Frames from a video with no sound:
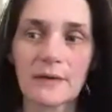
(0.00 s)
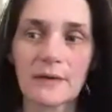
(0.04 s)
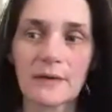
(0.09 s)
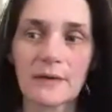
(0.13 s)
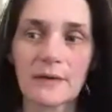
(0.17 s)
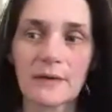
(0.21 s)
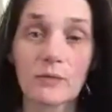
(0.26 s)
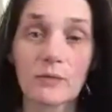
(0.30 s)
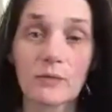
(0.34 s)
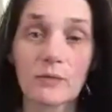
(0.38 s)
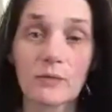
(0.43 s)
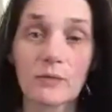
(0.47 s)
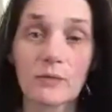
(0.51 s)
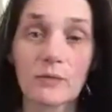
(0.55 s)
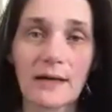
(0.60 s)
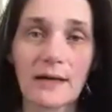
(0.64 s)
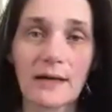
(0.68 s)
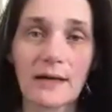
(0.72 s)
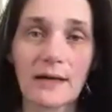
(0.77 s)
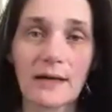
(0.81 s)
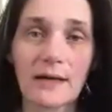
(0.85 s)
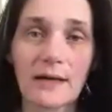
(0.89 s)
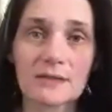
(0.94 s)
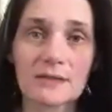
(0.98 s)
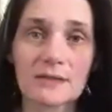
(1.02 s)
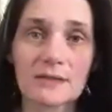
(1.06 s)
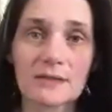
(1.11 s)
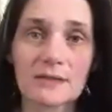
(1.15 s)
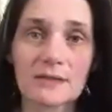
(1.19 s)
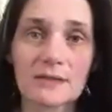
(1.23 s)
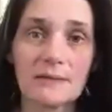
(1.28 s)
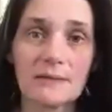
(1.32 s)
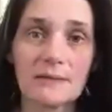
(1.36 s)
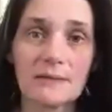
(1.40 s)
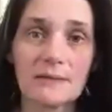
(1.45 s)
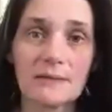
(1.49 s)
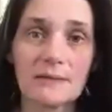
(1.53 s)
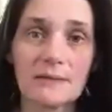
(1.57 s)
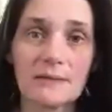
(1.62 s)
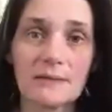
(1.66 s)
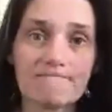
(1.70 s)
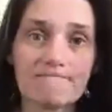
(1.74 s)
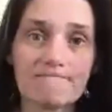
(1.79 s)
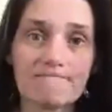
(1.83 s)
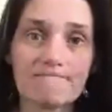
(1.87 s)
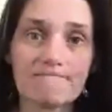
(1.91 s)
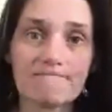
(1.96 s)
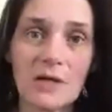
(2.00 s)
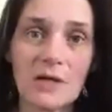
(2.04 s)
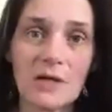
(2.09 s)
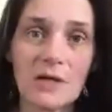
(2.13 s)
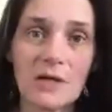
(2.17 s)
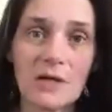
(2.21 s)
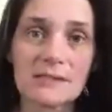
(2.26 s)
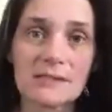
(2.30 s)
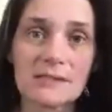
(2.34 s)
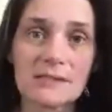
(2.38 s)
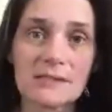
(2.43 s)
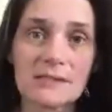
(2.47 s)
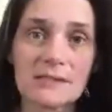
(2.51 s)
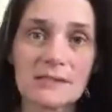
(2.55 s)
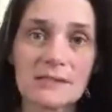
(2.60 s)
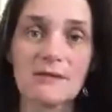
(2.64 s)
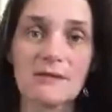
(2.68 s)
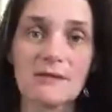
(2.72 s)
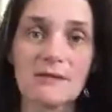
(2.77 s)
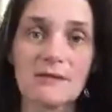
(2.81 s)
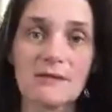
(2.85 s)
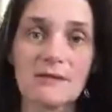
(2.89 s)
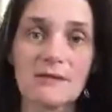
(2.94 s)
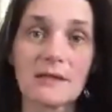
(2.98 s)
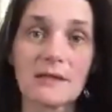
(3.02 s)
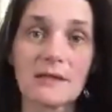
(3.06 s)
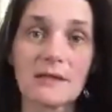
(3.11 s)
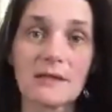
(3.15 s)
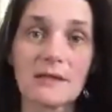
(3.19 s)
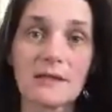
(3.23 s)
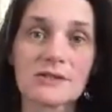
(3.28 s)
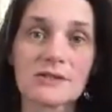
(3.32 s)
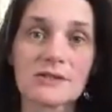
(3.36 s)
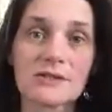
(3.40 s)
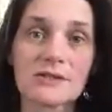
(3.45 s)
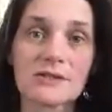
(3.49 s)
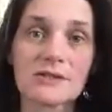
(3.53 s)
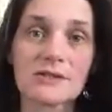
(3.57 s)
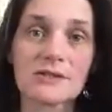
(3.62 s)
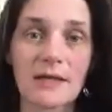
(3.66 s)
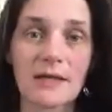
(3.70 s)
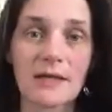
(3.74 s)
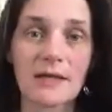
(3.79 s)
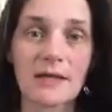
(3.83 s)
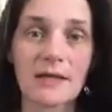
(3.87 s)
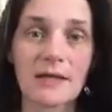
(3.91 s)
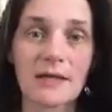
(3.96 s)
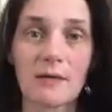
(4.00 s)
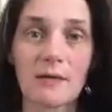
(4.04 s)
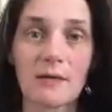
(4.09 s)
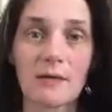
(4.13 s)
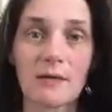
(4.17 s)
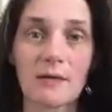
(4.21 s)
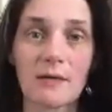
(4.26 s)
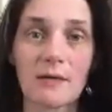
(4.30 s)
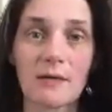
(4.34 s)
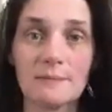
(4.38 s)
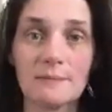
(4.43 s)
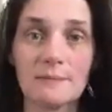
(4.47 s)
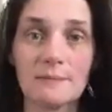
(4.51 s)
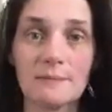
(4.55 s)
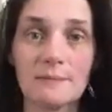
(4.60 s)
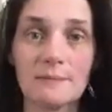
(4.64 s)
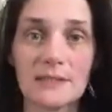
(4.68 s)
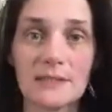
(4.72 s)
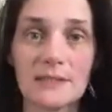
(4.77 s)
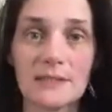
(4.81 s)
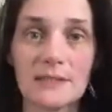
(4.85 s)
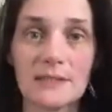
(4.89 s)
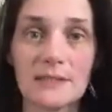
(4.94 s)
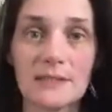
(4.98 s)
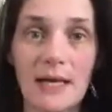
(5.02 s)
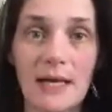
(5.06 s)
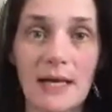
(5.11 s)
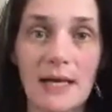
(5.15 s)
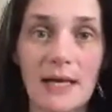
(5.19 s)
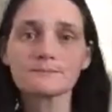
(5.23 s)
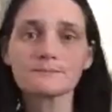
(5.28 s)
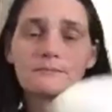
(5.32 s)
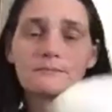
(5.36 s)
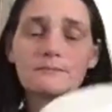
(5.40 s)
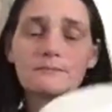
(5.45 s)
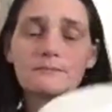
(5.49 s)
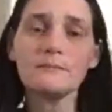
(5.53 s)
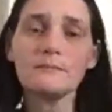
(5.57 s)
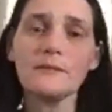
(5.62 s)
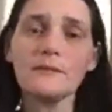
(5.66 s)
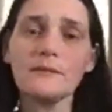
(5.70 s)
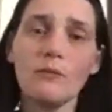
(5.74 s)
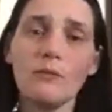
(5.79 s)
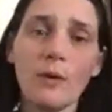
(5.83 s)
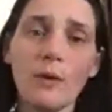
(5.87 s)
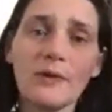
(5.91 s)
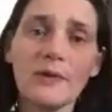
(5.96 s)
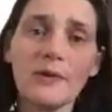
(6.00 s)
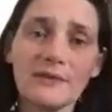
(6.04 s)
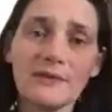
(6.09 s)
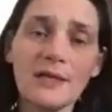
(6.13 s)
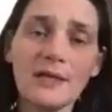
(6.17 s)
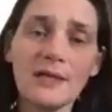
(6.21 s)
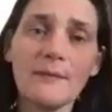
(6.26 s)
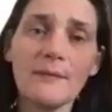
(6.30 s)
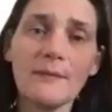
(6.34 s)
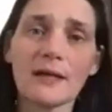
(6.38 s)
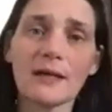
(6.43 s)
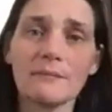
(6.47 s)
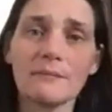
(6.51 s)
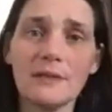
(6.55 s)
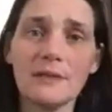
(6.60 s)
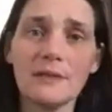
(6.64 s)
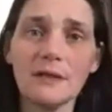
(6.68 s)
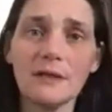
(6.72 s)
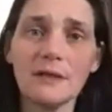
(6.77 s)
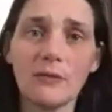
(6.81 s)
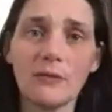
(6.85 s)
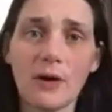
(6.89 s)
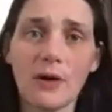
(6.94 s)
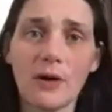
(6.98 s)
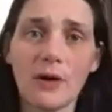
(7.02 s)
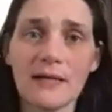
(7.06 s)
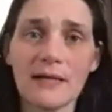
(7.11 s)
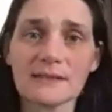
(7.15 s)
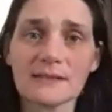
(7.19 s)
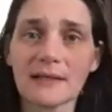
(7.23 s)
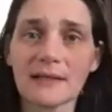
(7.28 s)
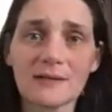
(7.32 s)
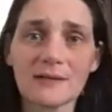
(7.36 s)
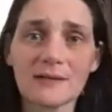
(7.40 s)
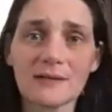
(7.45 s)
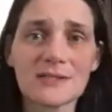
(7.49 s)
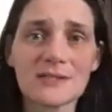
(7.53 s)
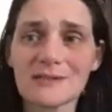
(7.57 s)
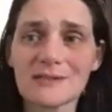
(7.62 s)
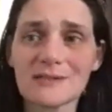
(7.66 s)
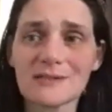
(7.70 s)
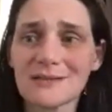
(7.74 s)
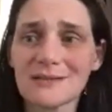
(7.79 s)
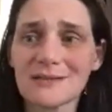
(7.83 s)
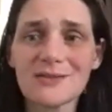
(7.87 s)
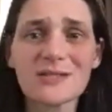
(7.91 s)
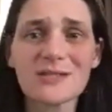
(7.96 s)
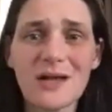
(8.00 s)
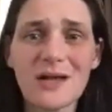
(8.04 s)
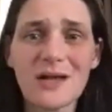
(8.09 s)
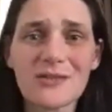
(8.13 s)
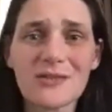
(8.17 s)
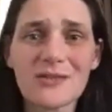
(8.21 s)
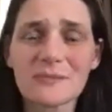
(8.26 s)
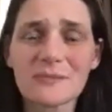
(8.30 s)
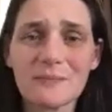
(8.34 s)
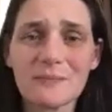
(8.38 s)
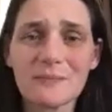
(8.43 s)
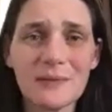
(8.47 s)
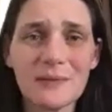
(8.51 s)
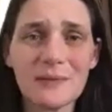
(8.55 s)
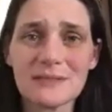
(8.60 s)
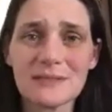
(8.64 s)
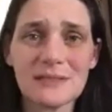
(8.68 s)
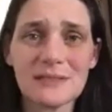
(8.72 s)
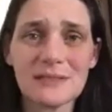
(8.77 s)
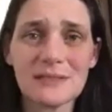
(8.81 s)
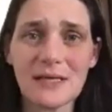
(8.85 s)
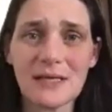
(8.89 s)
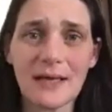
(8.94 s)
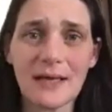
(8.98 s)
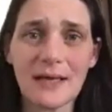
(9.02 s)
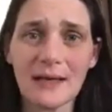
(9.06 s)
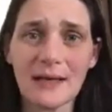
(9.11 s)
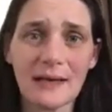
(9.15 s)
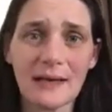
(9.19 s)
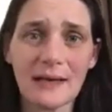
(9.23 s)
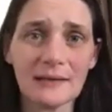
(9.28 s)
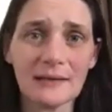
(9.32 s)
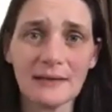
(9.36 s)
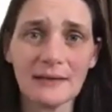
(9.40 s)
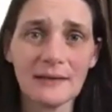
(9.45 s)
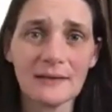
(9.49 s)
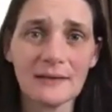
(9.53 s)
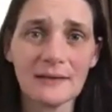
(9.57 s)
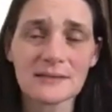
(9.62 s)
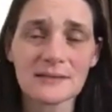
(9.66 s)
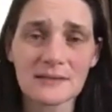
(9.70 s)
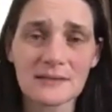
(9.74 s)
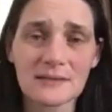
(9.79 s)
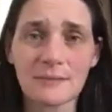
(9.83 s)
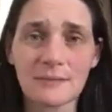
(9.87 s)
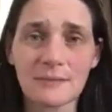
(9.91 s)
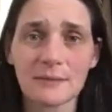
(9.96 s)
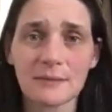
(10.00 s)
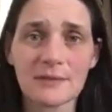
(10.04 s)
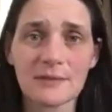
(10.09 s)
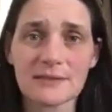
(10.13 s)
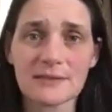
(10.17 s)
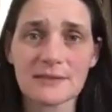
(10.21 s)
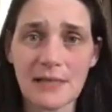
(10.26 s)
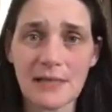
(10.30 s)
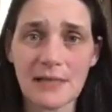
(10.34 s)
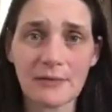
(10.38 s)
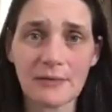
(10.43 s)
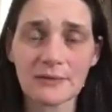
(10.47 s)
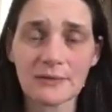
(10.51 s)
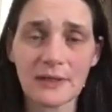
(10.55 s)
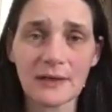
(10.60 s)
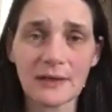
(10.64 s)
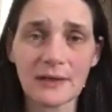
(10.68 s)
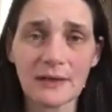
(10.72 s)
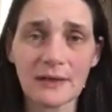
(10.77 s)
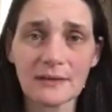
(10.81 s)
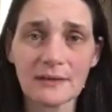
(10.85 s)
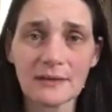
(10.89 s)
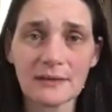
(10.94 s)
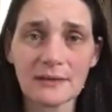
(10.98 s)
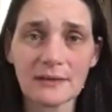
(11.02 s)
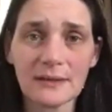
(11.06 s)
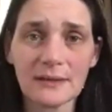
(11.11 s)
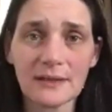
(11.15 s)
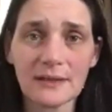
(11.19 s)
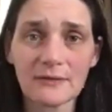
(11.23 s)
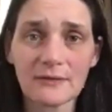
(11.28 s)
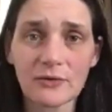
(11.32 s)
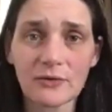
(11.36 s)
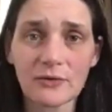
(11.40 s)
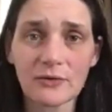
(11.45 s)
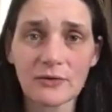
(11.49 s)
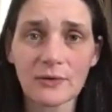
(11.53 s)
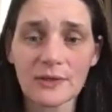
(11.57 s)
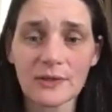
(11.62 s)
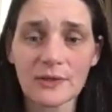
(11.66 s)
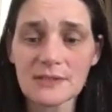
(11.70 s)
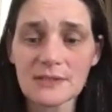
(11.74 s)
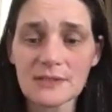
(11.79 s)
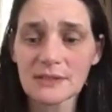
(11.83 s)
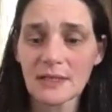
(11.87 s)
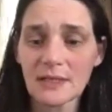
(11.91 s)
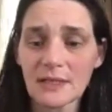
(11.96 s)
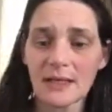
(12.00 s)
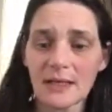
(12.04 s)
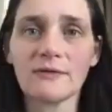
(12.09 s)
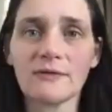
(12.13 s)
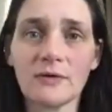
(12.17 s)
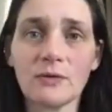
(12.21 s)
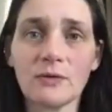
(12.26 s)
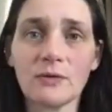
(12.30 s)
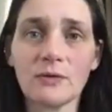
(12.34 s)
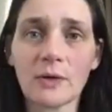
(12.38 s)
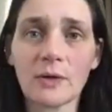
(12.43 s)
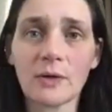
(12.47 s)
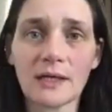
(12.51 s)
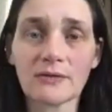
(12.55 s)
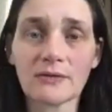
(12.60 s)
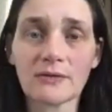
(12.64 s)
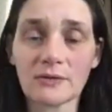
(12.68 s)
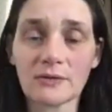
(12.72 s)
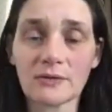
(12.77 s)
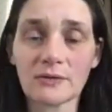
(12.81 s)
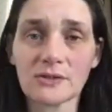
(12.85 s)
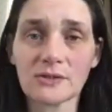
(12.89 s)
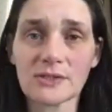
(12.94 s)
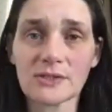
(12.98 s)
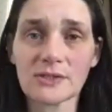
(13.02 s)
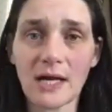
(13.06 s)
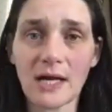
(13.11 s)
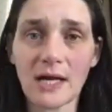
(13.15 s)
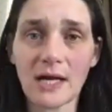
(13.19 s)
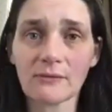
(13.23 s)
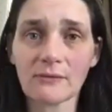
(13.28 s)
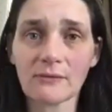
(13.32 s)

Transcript: workout guys that he follows talking about BCAAs. When we think about AminoWise, like there's other BCAA supplements out there, of course. If you want to get it through your